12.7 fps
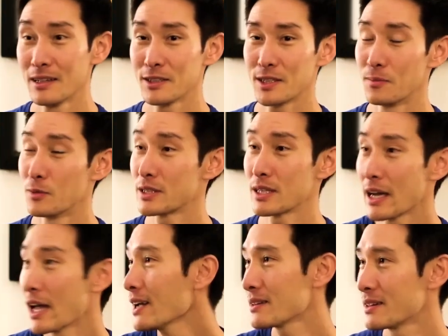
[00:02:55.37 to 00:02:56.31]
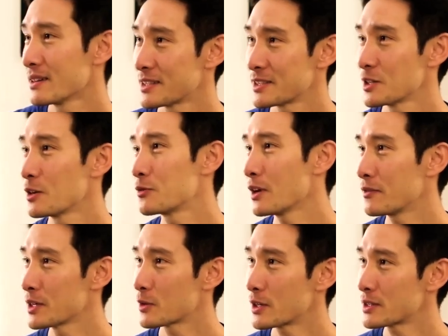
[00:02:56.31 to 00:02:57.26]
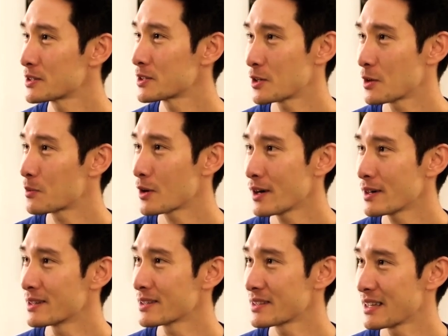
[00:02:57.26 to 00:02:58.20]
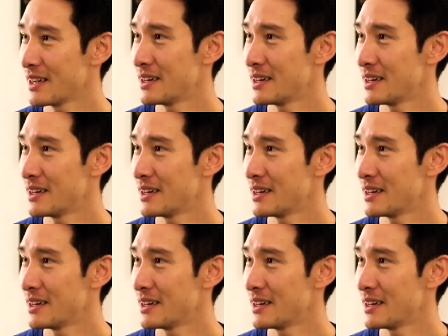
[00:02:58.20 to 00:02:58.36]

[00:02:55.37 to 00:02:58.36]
someone saying, "Hey, let us know if you have any questions on our product."